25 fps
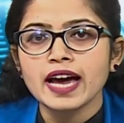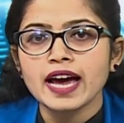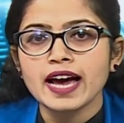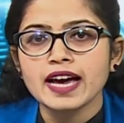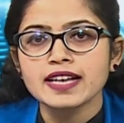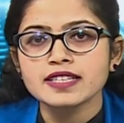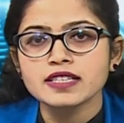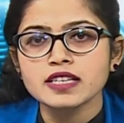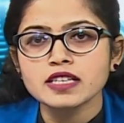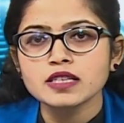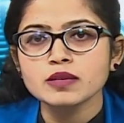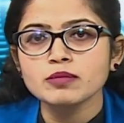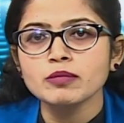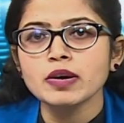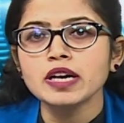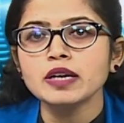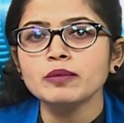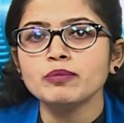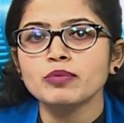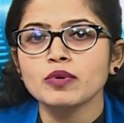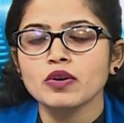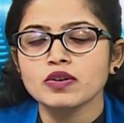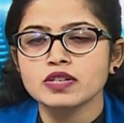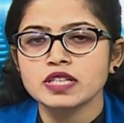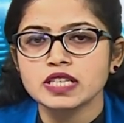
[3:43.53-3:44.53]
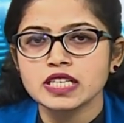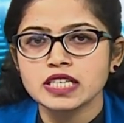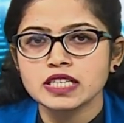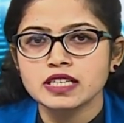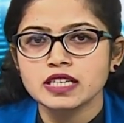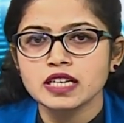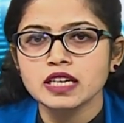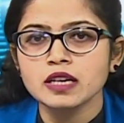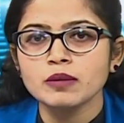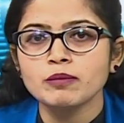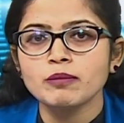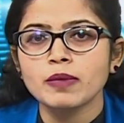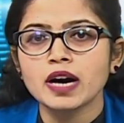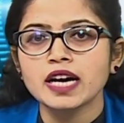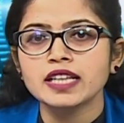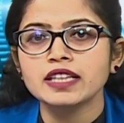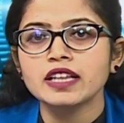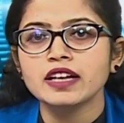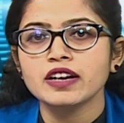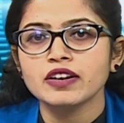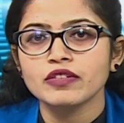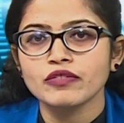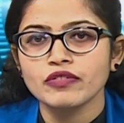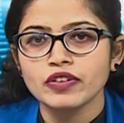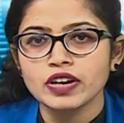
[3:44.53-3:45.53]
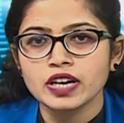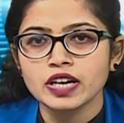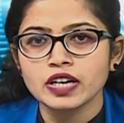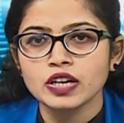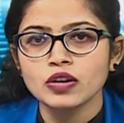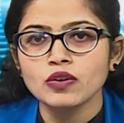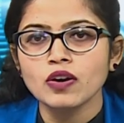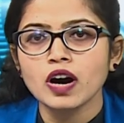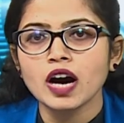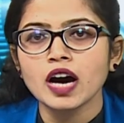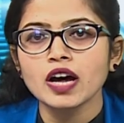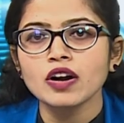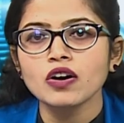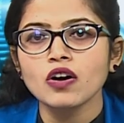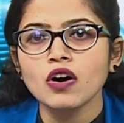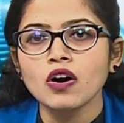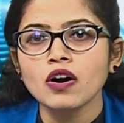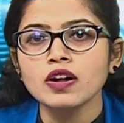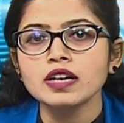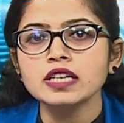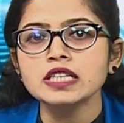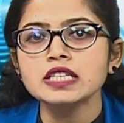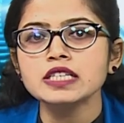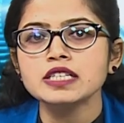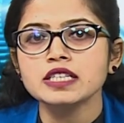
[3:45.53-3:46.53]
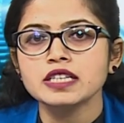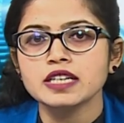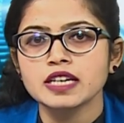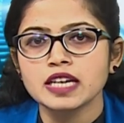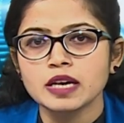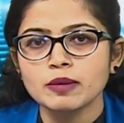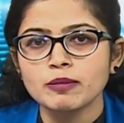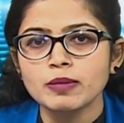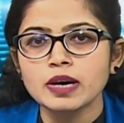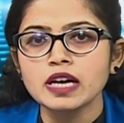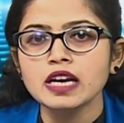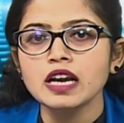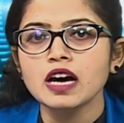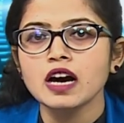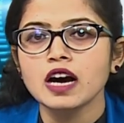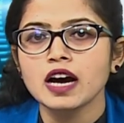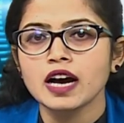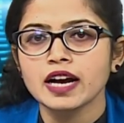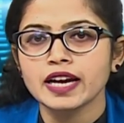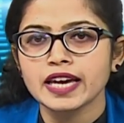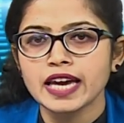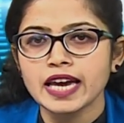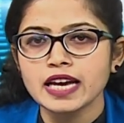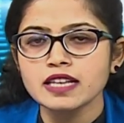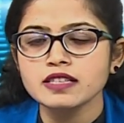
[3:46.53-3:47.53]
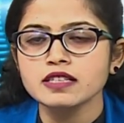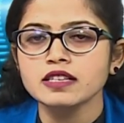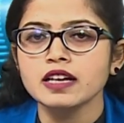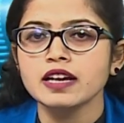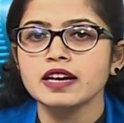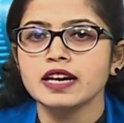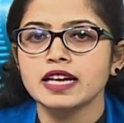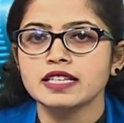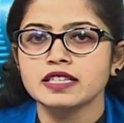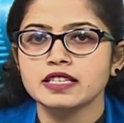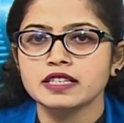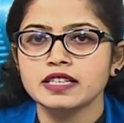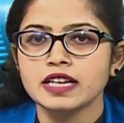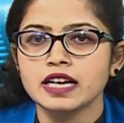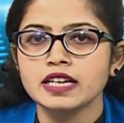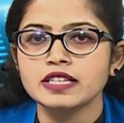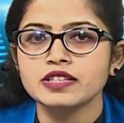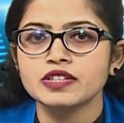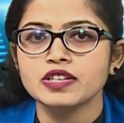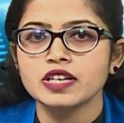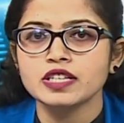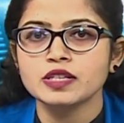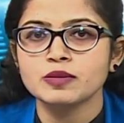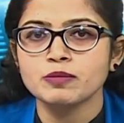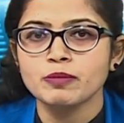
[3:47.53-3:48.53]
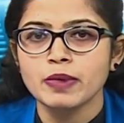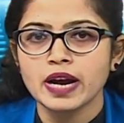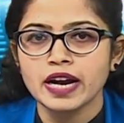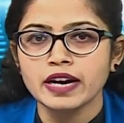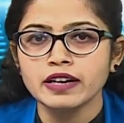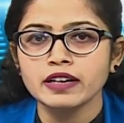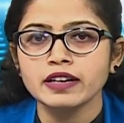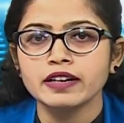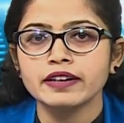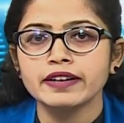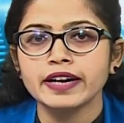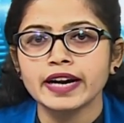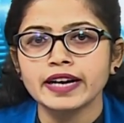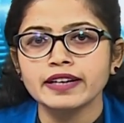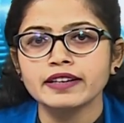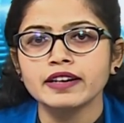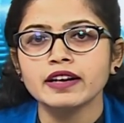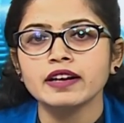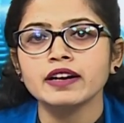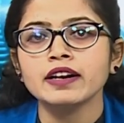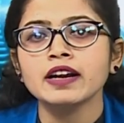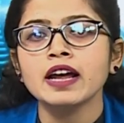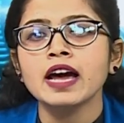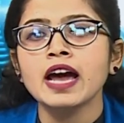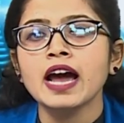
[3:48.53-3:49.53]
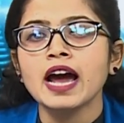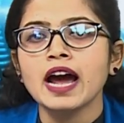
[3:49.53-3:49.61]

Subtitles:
assessment proceeding by the revenue are only tenable against the resident judgment debtor